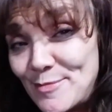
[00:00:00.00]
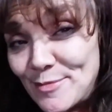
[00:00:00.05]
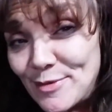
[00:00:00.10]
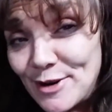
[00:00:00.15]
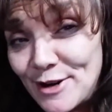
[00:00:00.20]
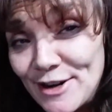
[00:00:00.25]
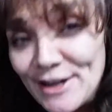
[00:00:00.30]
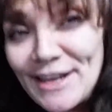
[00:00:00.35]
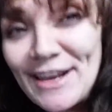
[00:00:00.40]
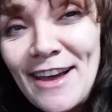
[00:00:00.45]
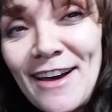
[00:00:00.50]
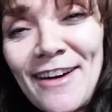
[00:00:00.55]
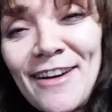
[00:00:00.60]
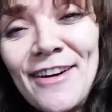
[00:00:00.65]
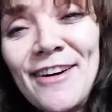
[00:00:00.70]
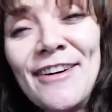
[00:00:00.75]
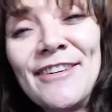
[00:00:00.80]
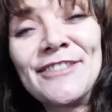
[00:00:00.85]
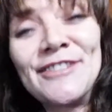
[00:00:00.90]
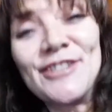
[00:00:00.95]
Pretty
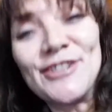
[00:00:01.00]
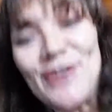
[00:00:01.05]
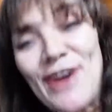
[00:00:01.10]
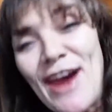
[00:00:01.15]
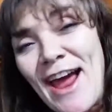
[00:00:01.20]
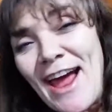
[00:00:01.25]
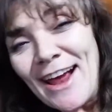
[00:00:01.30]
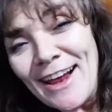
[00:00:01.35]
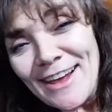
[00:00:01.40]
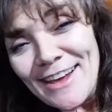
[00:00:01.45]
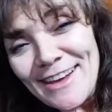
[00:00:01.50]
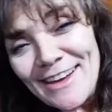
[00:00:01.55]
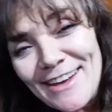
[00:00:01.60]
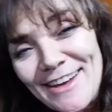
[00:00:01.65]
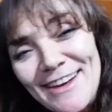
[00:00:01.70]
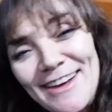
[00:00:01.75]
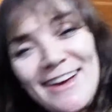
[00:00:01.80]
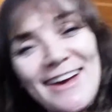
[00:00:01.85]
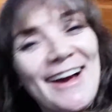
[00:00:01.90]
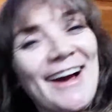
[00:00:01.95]
on track.
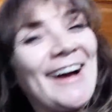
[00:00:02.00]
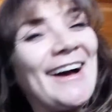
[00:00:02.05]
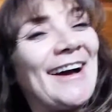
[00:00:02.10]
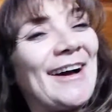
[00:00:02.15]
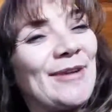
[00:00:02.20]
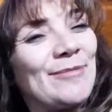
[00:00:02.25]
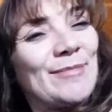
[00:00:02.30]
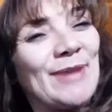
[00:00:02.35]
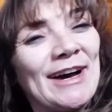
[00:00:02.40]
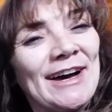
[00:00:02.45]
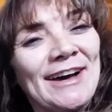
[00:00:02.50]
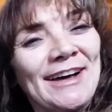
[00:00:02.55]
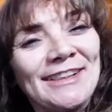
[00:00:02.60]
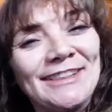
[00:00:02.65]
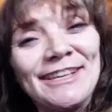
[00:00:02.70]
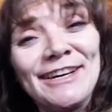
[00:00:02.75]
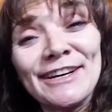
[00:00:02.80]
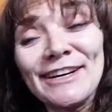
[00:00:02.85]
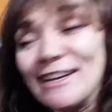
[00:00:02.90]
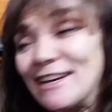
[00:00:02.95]
I'm uh,
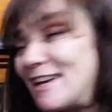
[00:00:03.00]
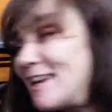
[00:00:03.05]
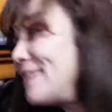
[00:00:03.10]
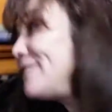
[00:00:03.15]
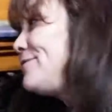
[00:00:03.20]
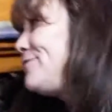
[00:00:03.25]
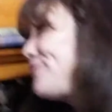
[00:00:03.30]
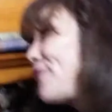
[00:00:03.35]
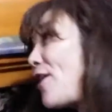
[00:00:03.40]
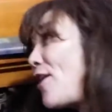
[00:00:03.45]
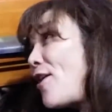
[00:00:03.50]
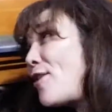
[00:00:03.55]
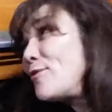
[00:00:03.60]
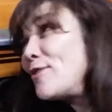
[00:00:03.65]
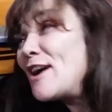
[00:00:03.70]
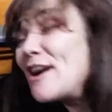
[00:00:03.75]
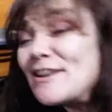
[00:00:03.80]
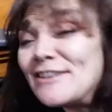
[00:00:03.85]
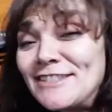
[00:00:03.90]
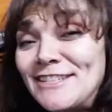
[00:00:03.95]
looking
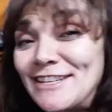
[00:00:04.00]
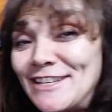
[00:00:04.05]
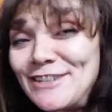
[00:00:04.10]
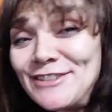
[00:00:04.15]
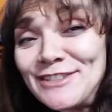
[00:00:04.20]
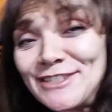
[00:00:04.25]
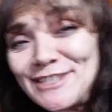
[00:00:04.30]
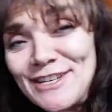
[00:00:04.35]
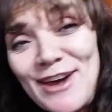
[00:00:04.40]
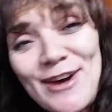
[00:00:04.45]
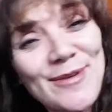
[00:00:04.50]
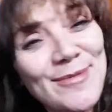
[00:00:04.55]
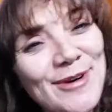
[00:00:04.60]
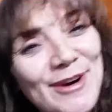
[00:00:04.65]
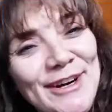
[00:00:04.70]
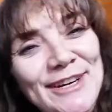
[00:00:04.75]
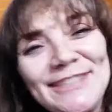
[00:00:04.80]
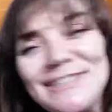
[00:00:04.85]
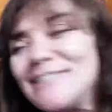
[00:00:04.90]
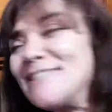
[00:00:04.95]
forward to
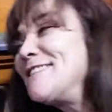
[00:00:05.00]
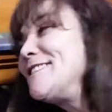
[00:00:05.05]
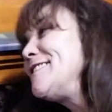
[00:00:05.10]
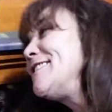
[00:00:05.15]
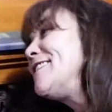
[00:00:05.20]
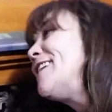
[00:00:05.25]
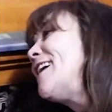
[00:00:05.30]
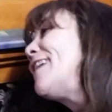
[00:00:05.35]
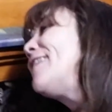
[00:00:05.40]
snowboarding season.